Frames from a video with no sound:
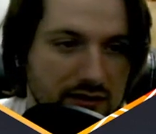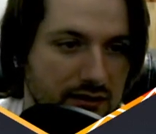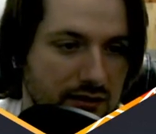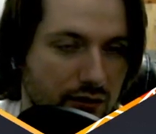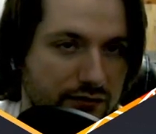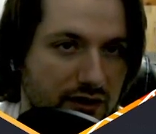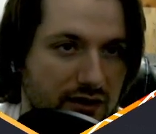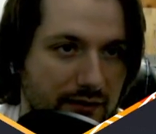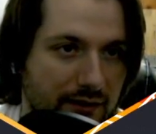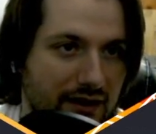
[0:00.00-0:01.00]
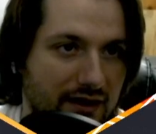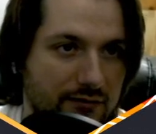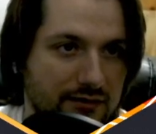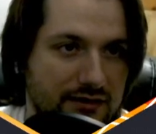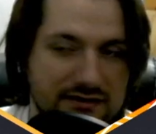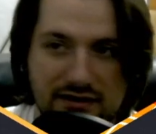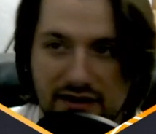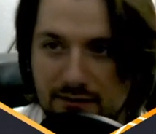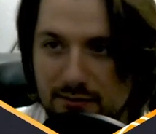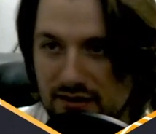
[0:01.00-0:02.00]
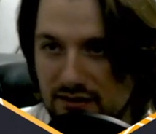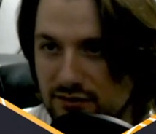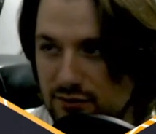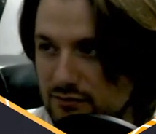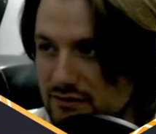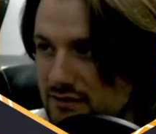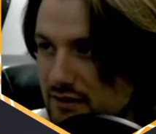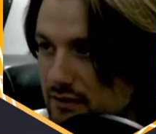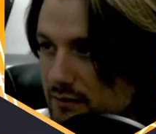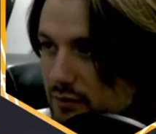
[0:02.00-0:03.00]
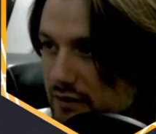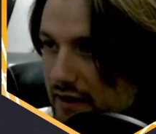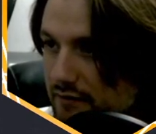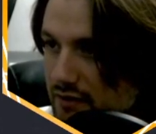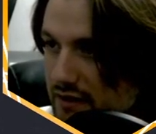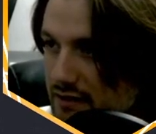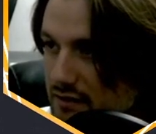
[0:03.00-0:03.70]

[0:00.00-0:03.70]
overall my bandwidth is like being used pretty heavily,